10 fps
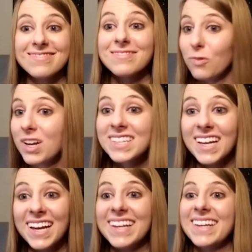one day
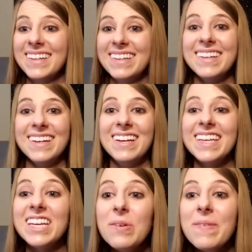
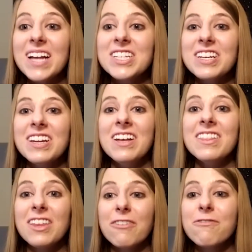building a new
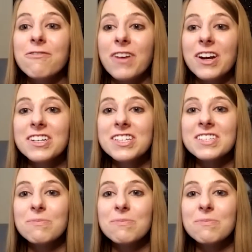colony.